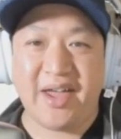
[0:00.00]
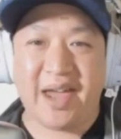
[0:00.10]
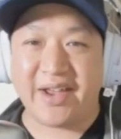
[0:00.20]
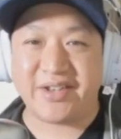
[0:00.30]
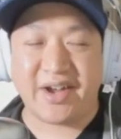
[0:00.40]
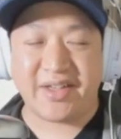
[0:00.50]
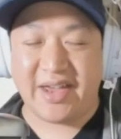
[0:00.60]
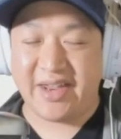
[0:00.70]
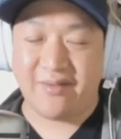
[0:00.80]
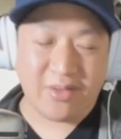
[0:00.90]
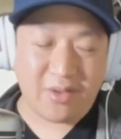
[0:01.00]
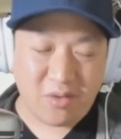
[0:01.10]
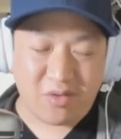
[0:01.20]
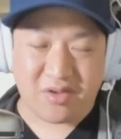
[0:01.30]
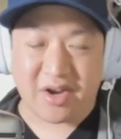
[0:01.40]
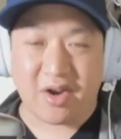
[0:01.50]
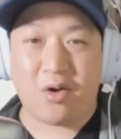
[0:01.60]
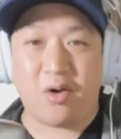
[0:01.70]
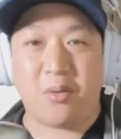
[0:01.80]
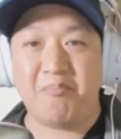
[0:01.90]
and that even though you're stuck at
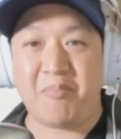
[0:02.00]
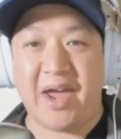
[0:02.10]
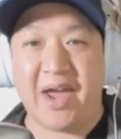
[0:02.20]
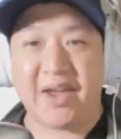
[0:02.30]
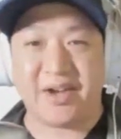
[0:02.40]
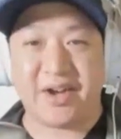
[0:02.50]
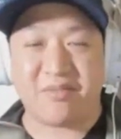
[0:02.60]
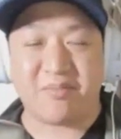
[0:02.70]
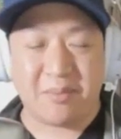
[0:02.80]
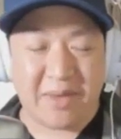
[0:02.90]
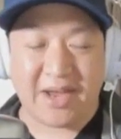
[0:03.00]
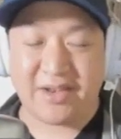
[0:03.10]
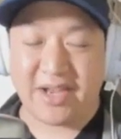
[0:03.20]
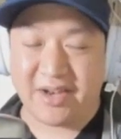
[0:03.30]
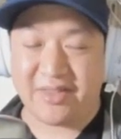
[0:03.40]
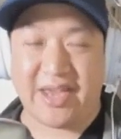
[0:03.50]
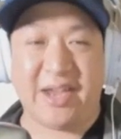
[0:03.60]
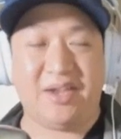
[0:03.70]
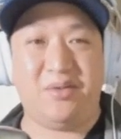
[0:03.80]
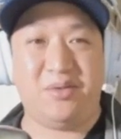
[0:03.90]
home and it's been mandated that